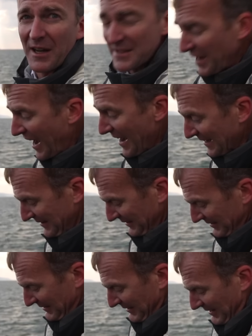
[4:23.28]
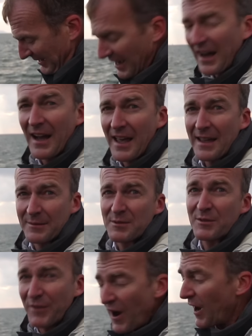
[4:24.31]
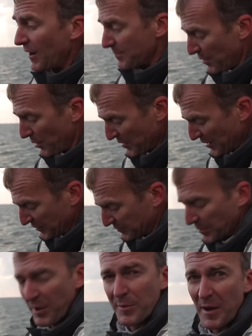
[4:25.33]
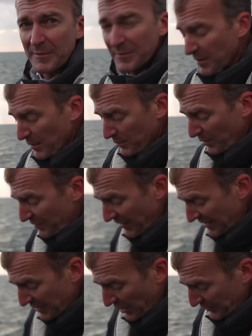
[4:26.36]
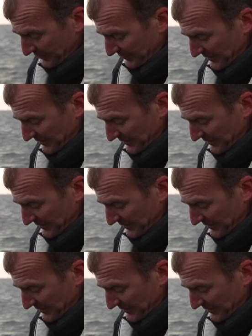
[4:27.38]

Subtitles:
attack, it's far more manoeuvrable. But we've only got